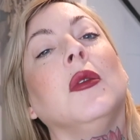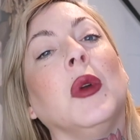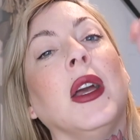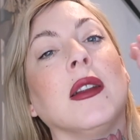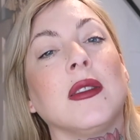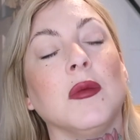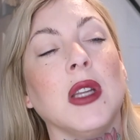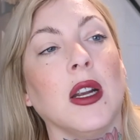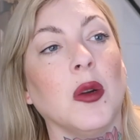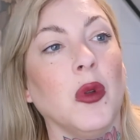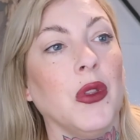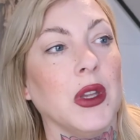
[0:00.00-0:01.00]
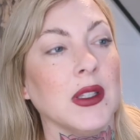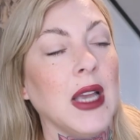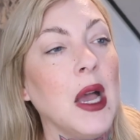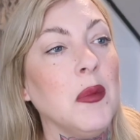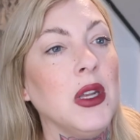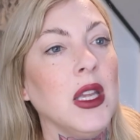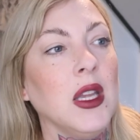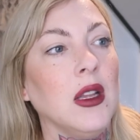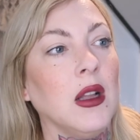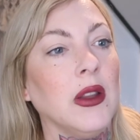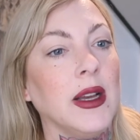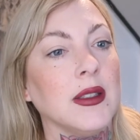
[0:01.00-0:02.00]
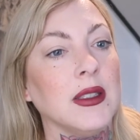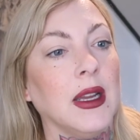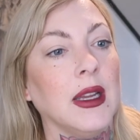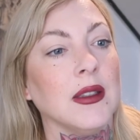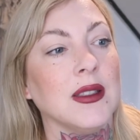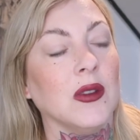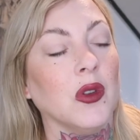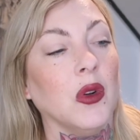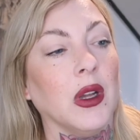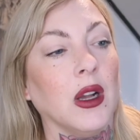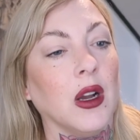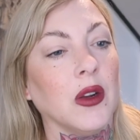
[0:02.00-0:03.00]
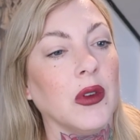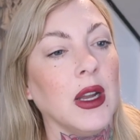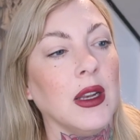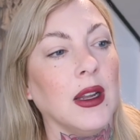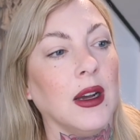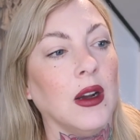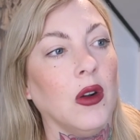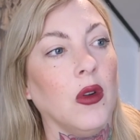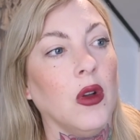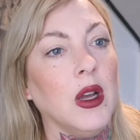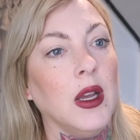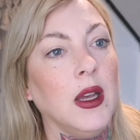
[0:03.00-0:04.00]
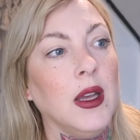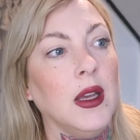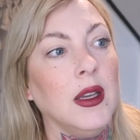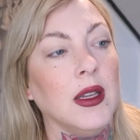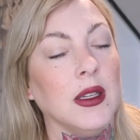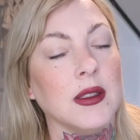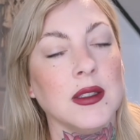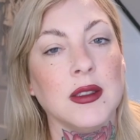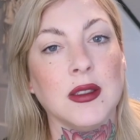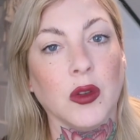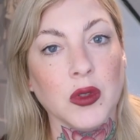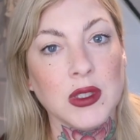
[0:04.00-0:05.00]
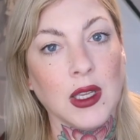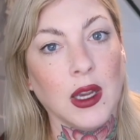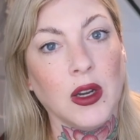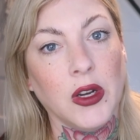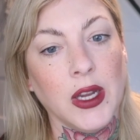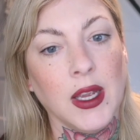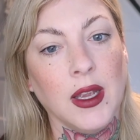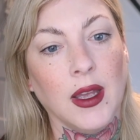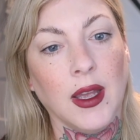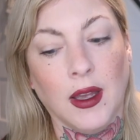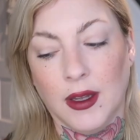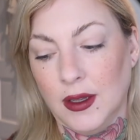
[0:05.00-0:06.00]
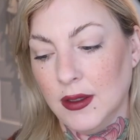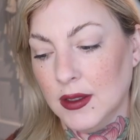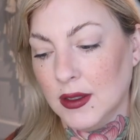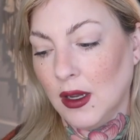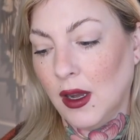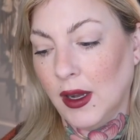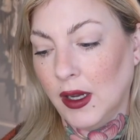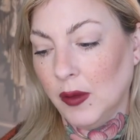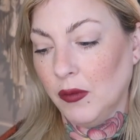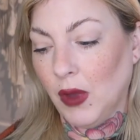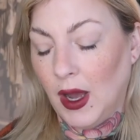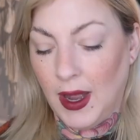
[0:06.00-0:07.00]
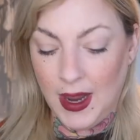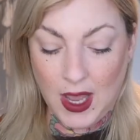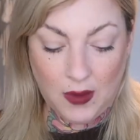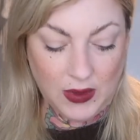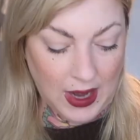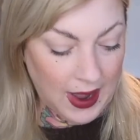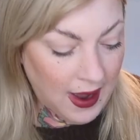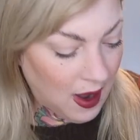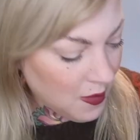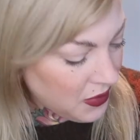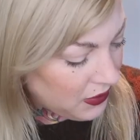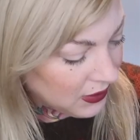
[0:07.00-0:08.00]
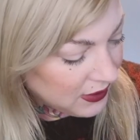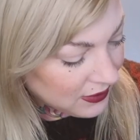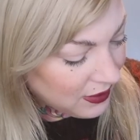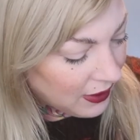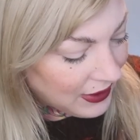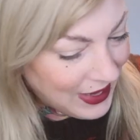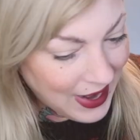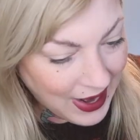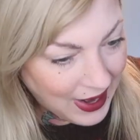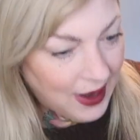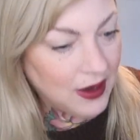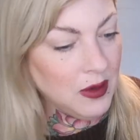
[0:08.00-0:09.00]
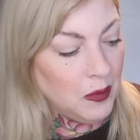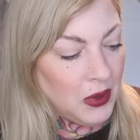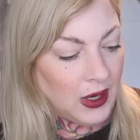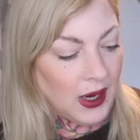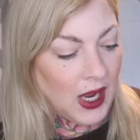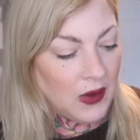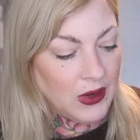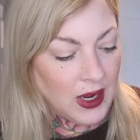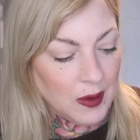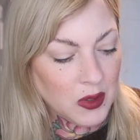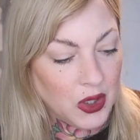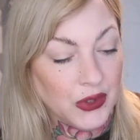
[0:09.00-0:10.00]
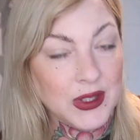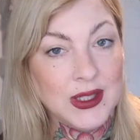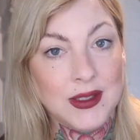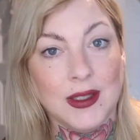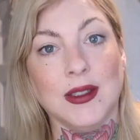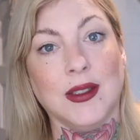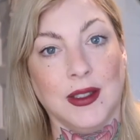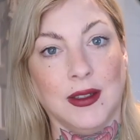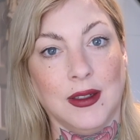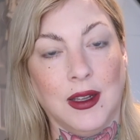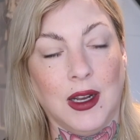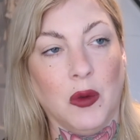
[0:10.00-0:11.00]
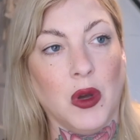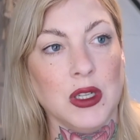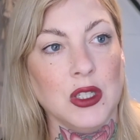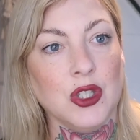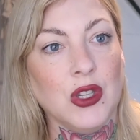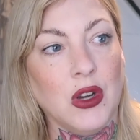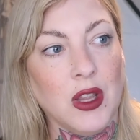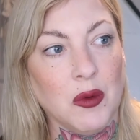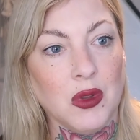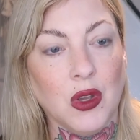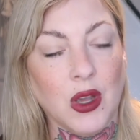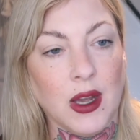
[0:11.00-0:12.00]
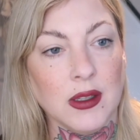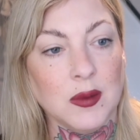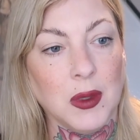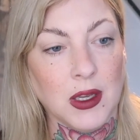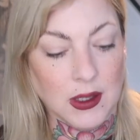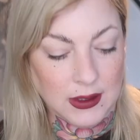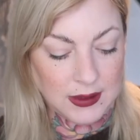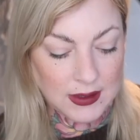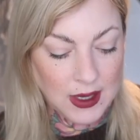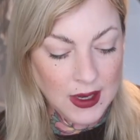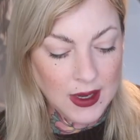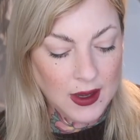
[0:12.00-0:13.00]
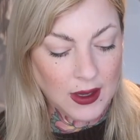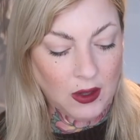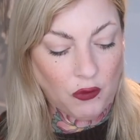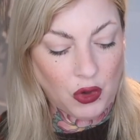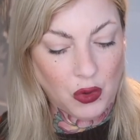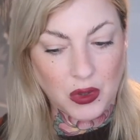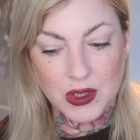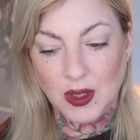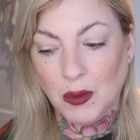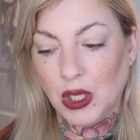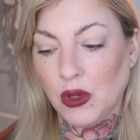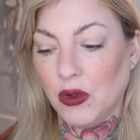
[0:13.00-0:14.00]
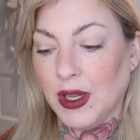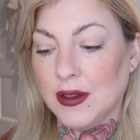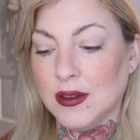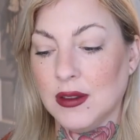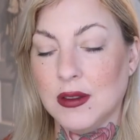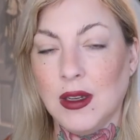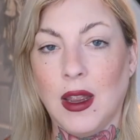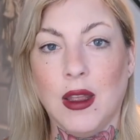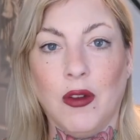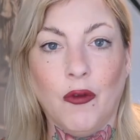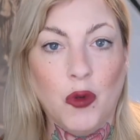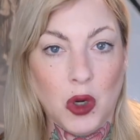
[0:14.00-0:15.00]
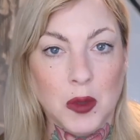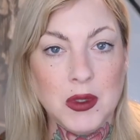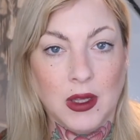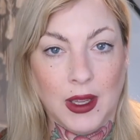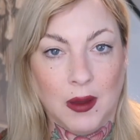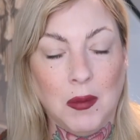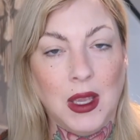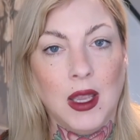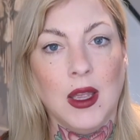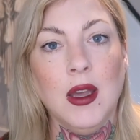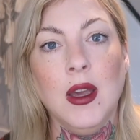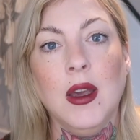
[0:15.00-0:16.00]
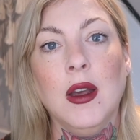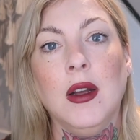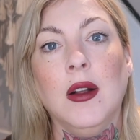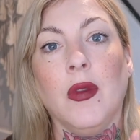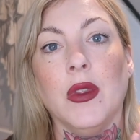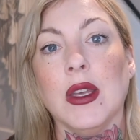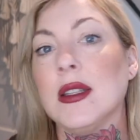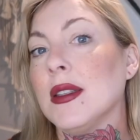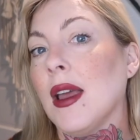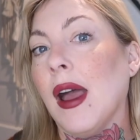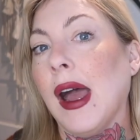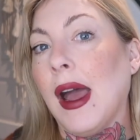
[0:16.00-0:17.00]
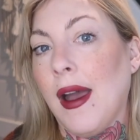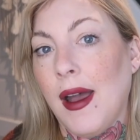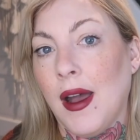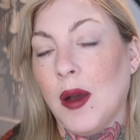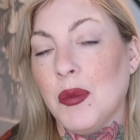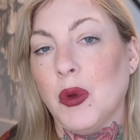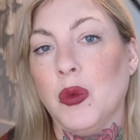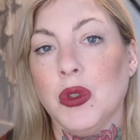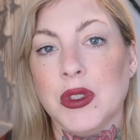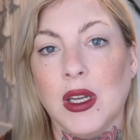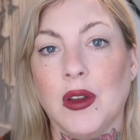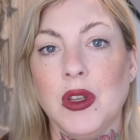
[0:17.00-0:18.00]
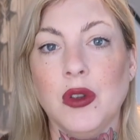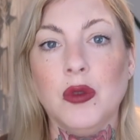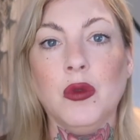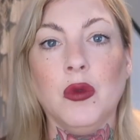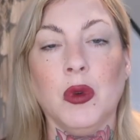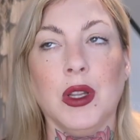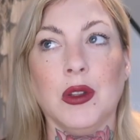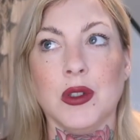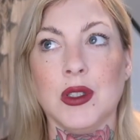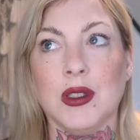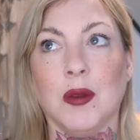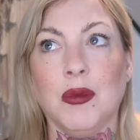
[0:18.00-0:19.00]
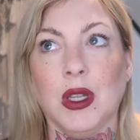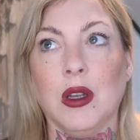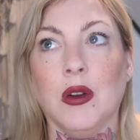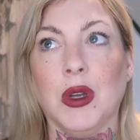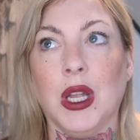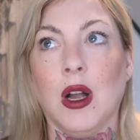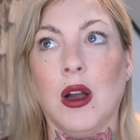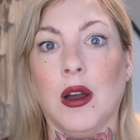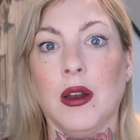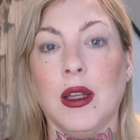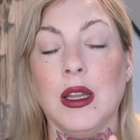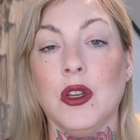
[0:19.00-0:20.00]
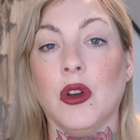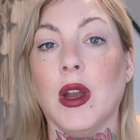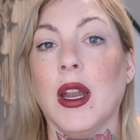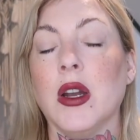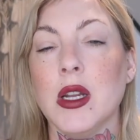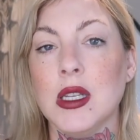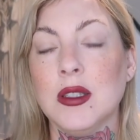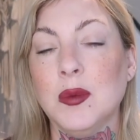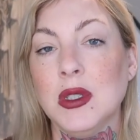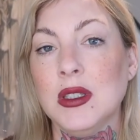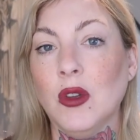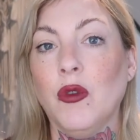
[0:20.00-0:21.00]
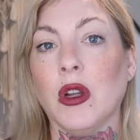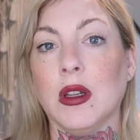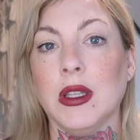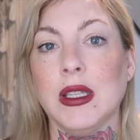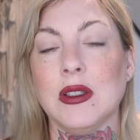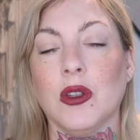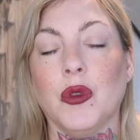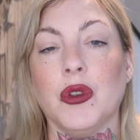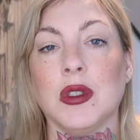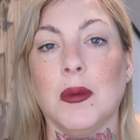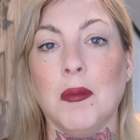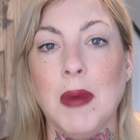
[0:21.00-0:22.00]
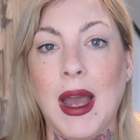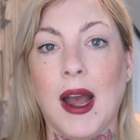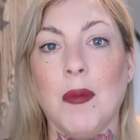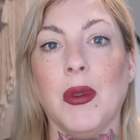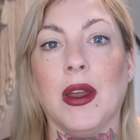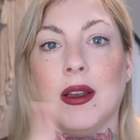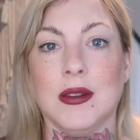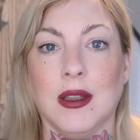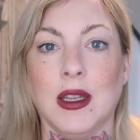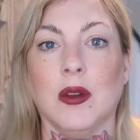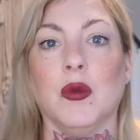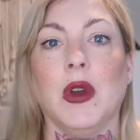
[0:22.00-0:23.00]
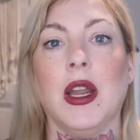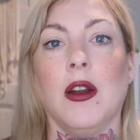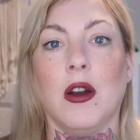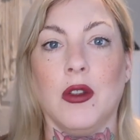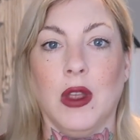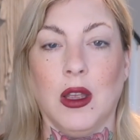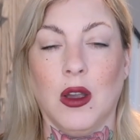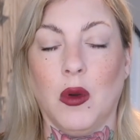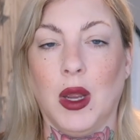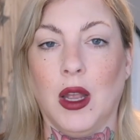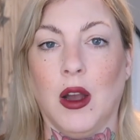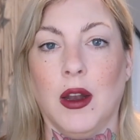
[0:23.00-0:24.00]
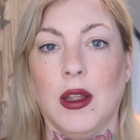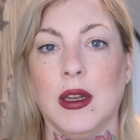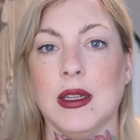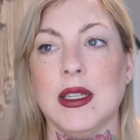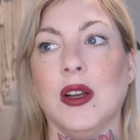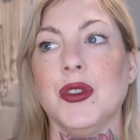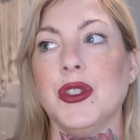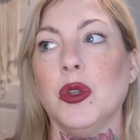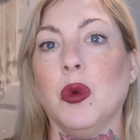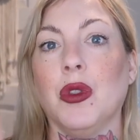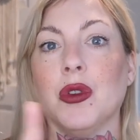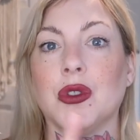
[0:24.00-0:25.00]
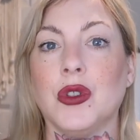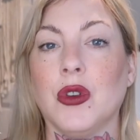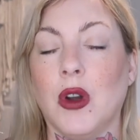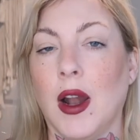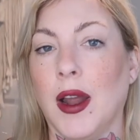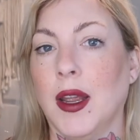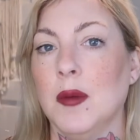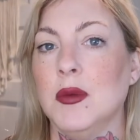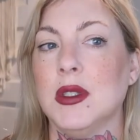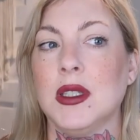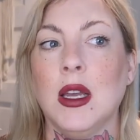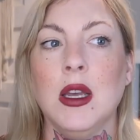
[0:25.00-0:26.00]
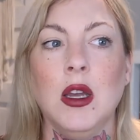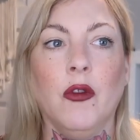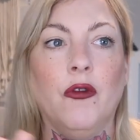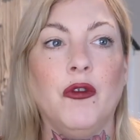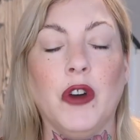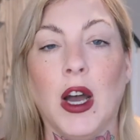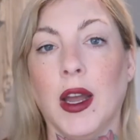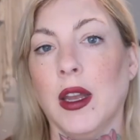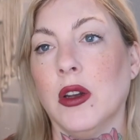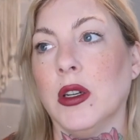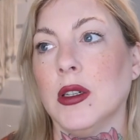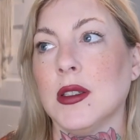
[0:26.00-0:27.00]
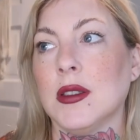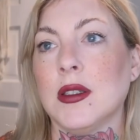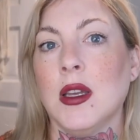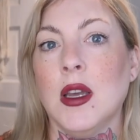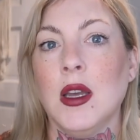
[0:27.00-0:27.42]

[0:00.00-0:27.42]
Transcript: we had some terrible things happening last night, still going on right now. It's so scary. And I have an app, this is not an ad, but I have an app called Citizen, and I wanted to share that with you guys because if you are somebody who likes to stay informed like me, this app will tell you when there's something going on in your area specifically. So there's a map that has like a radar thing going on, and it tells you when there's crimes, fires,